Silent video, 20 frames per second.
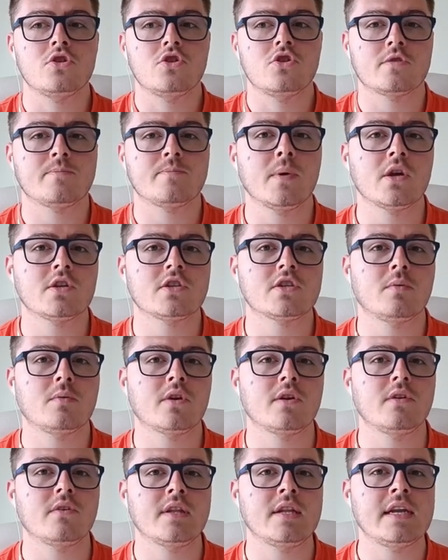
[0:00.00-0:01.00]
Just because
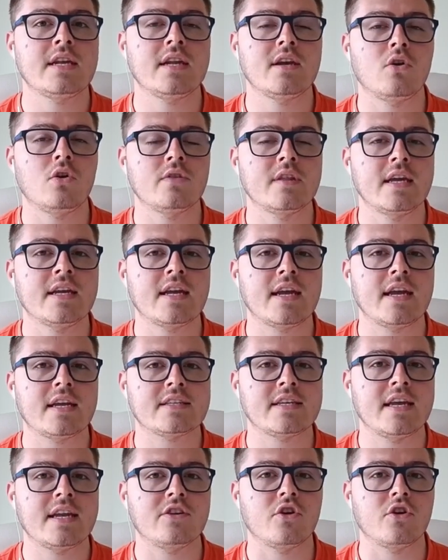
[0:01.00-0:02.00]
someone on the
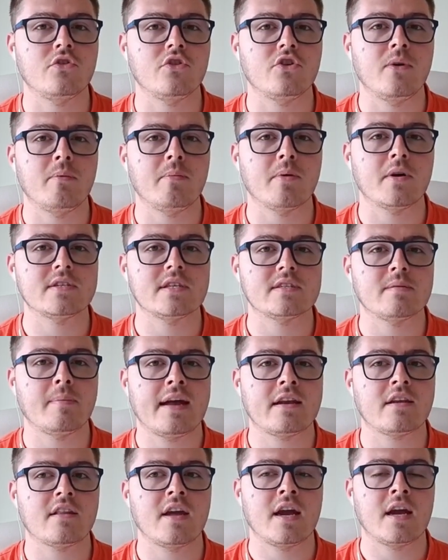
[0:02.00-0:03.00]
internet said don't do it because it's a
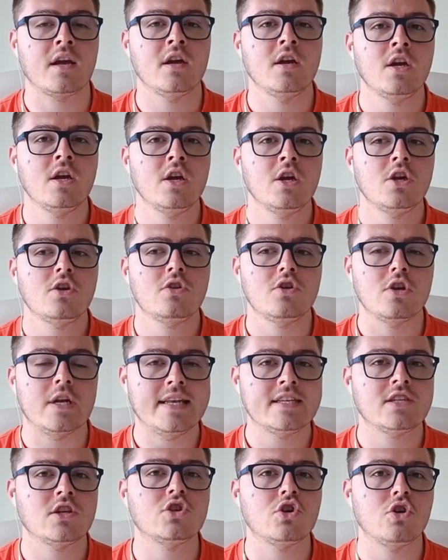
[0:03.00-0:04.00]
bad thing,
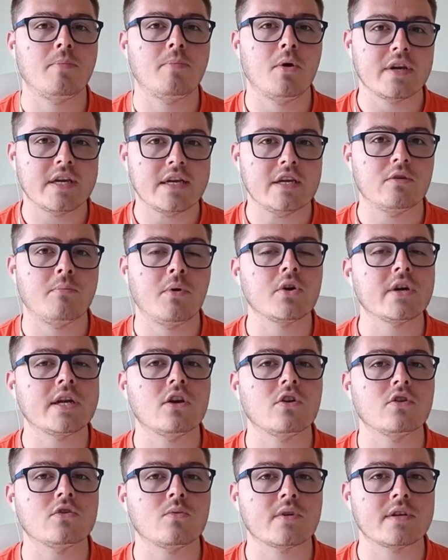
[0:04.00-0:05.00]
listen to your body. Your
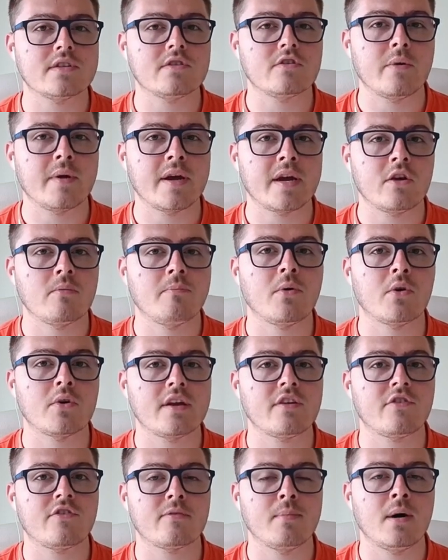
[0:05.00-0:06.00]
body knows what it's doing. Your
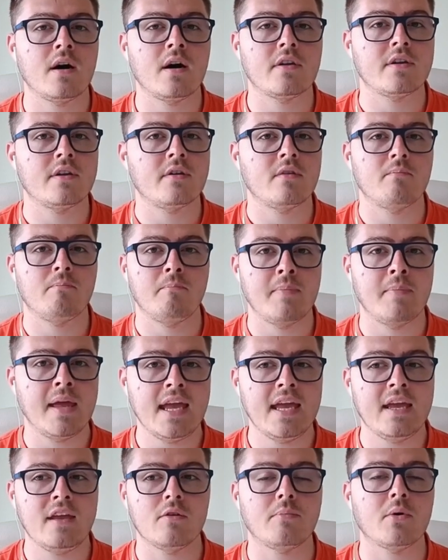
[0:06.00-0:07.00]
body is smarter than
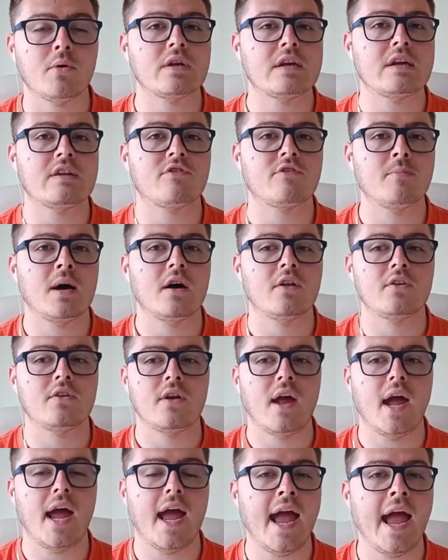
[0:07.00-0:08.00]
me. Your body is smarter
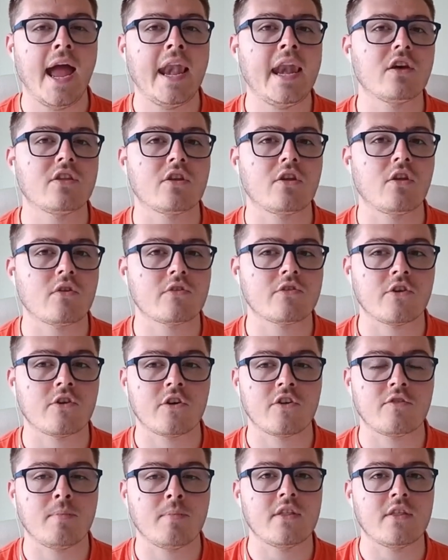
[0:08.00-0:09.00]
than any other doctor.
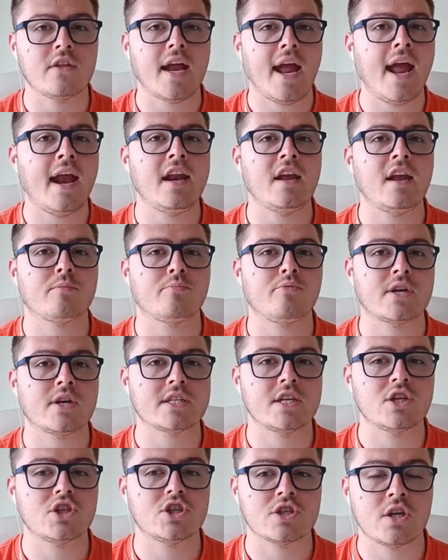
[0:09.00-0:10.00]
It's smarter than any other
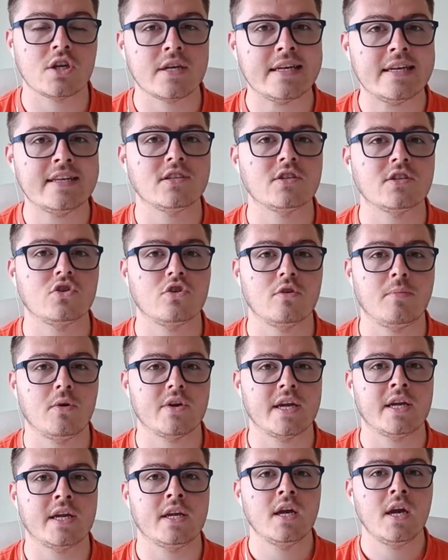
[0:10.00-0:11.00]
practitioner. Listen to your
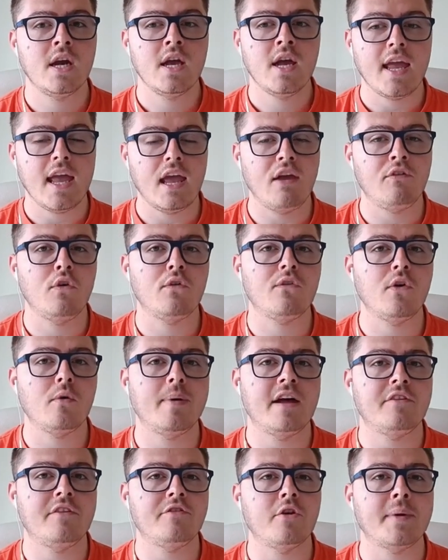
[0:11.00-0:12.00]
body. If you feel
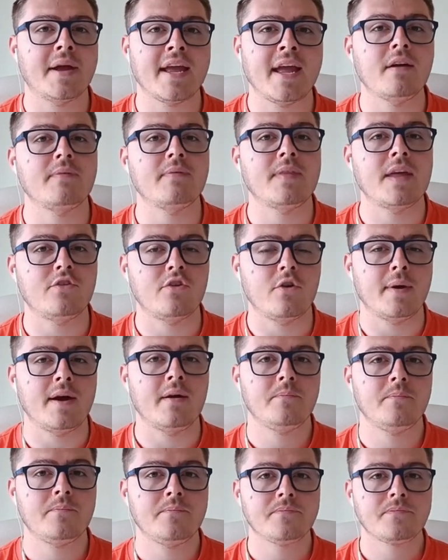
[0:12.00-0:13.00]
better doing it, then do
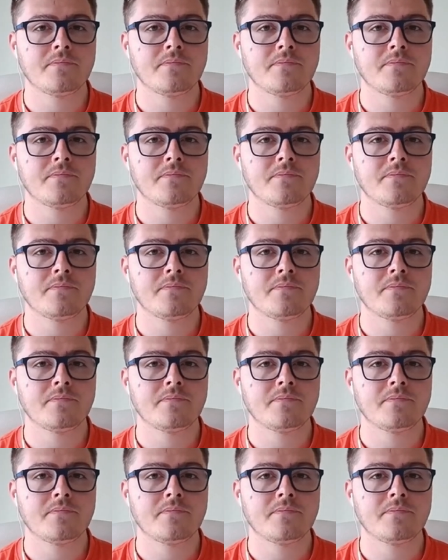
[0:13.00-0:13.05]
it.